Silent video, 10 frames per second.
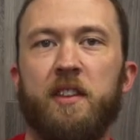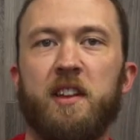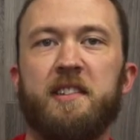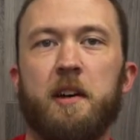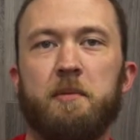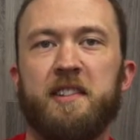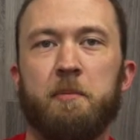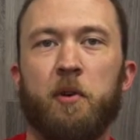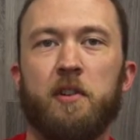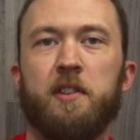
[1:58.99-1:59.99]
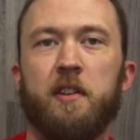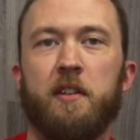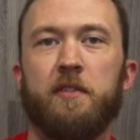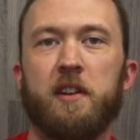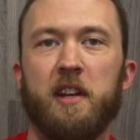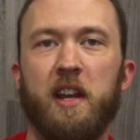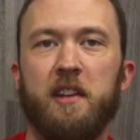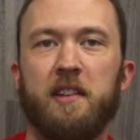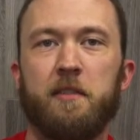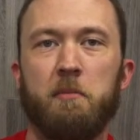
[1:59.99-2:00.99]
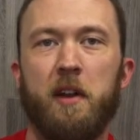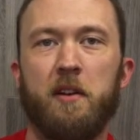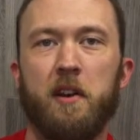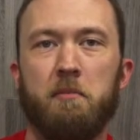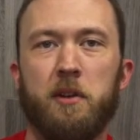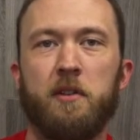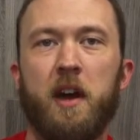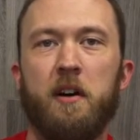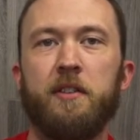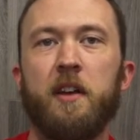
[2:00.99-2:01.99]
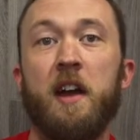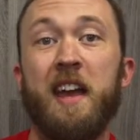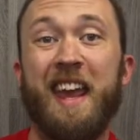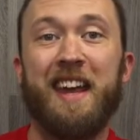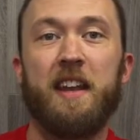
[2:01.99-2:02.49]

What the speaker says: These help to support the liver and kidneys for better immune health and